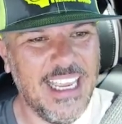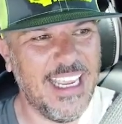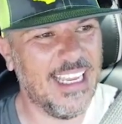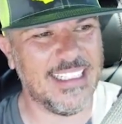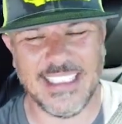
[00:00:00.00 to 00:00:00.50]

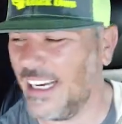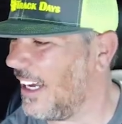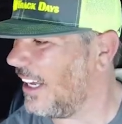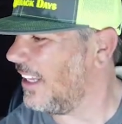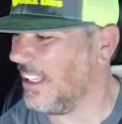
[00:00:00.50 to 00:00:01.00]
and
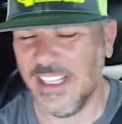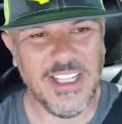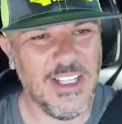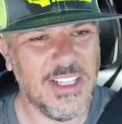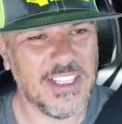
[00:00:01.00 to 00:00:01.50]

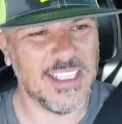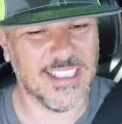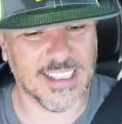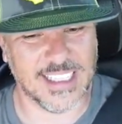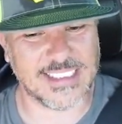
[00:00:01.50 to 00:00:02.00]

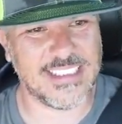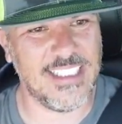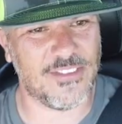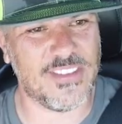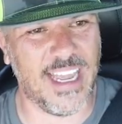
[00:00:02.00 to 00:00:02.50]
let's
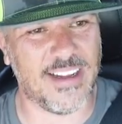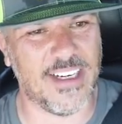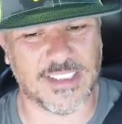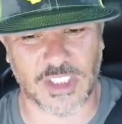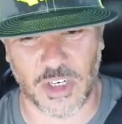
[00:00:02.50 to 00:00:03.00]
shift
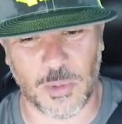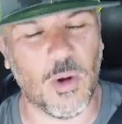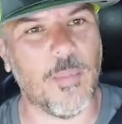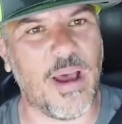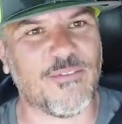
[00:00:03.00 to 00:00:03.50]
down to third.
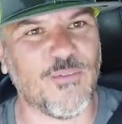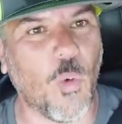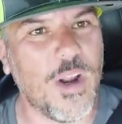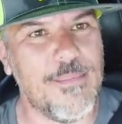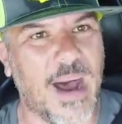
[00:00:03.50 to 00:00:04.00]
We're about
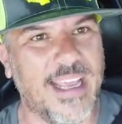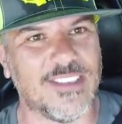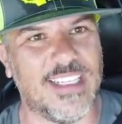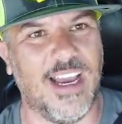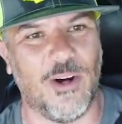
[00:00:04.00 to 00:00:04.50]
40
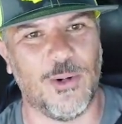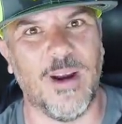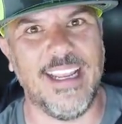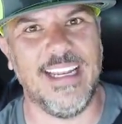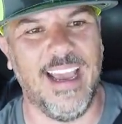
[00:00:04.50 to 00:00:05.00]
miles an hour
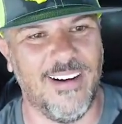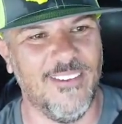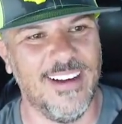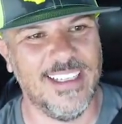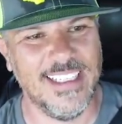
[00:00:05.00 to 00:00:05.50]
right
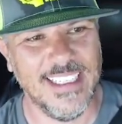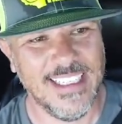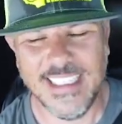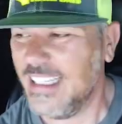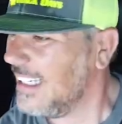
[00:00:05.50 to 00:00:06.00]
now,
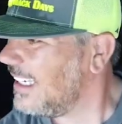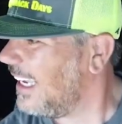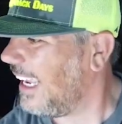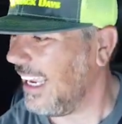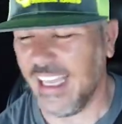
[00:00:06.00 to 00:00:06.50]

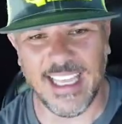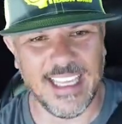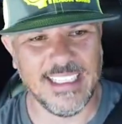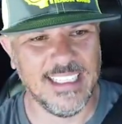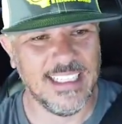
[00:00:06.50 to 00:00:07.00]

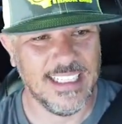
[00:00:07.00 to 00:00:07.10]
and